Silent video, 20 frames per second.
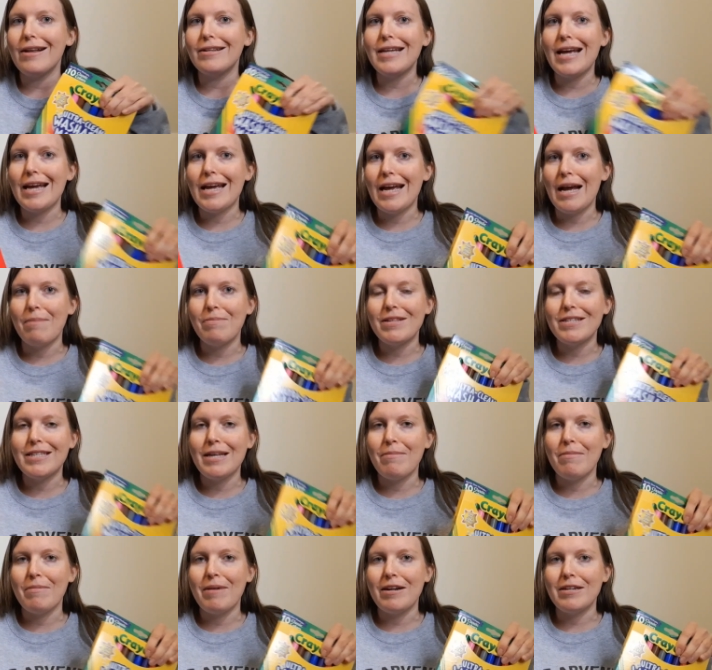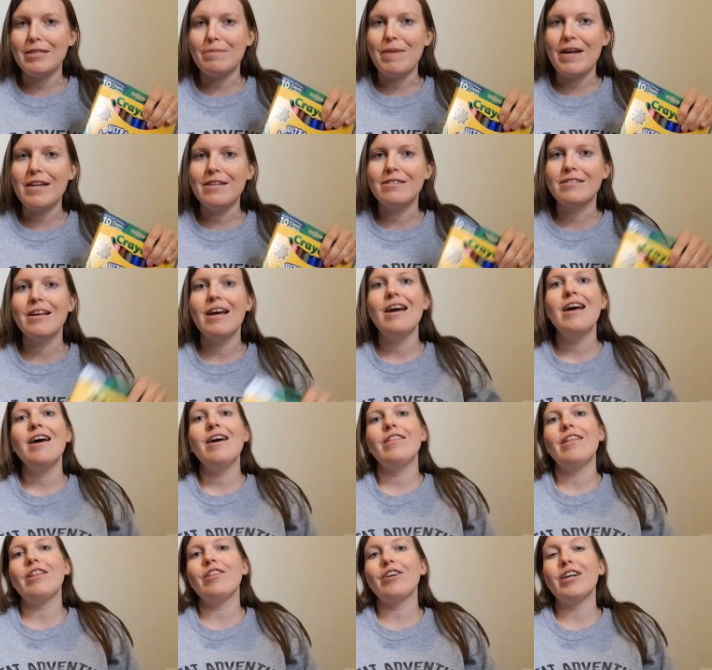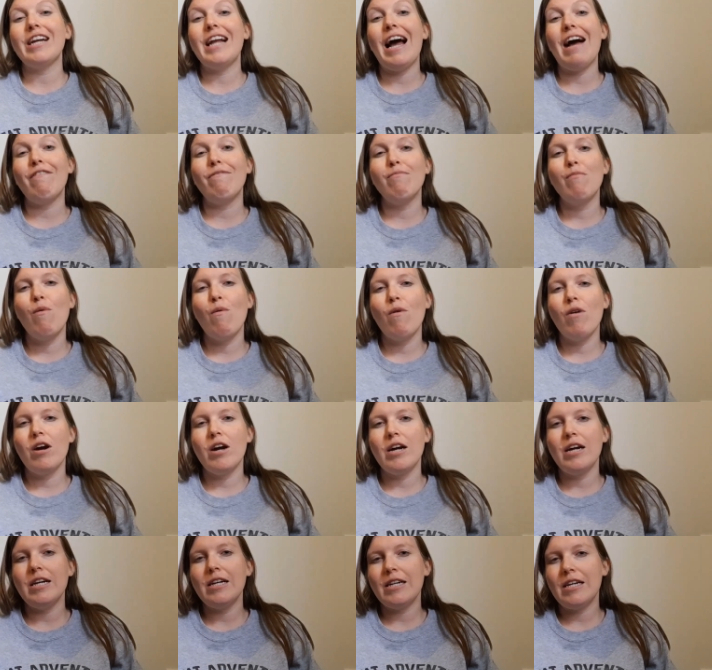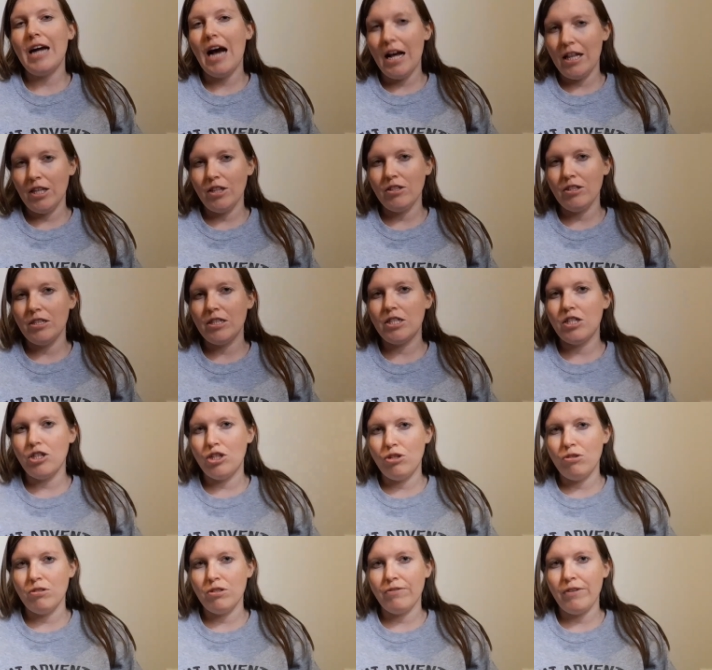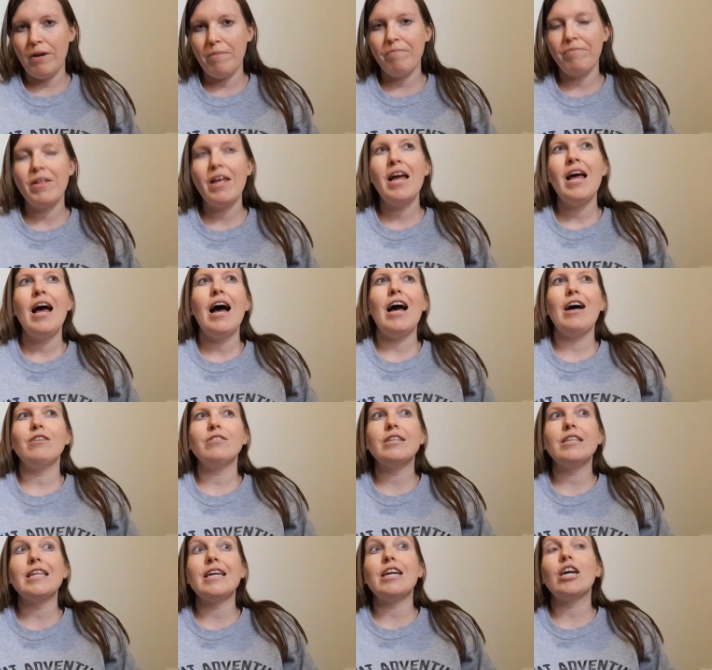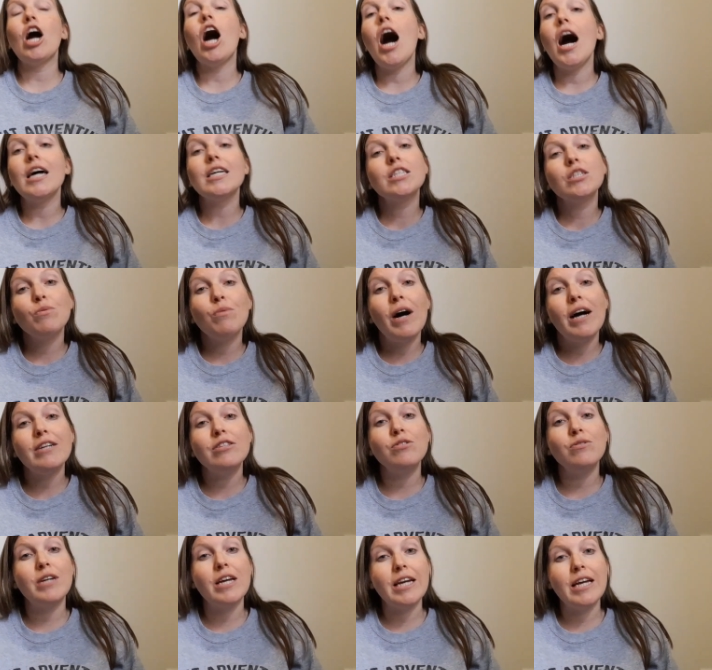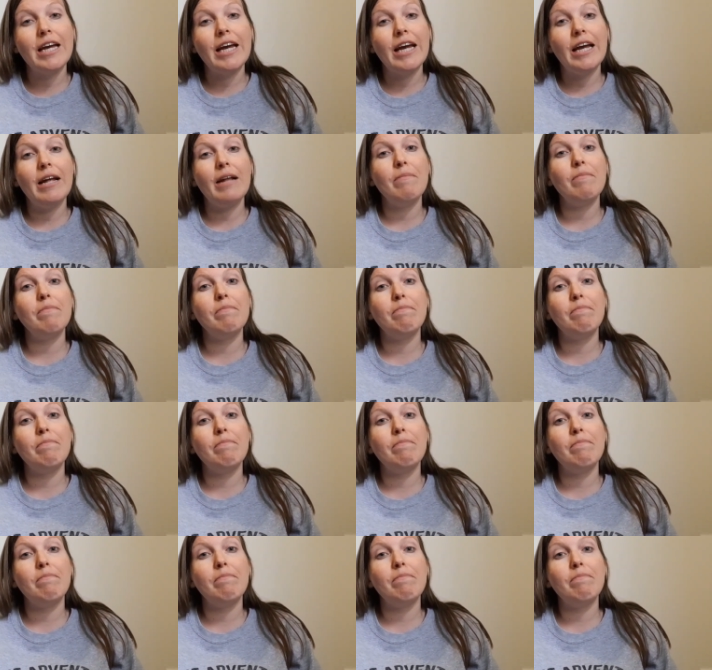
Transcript: taking up the same amount of space, then they're going to have more colors to choose from. I also think cost-wise, you can get